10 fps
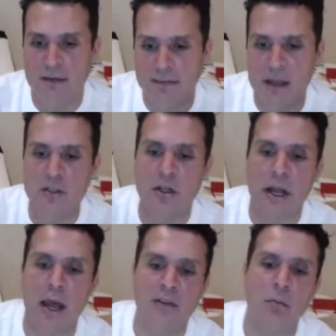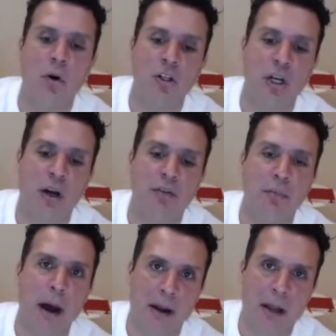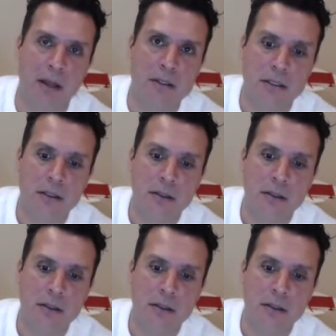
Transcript: eventually has more share of market.